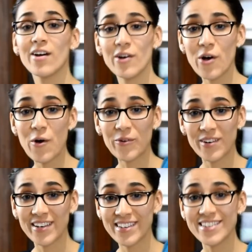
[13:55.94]
All right,
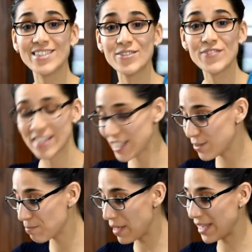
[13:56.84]
it is finished
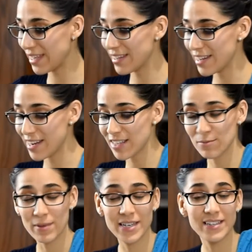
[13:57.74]
baking. It has
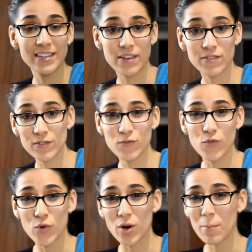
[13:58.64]
been in the oven
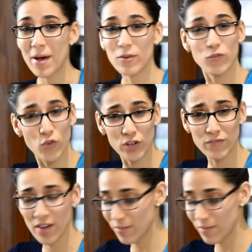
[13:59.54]
for about 45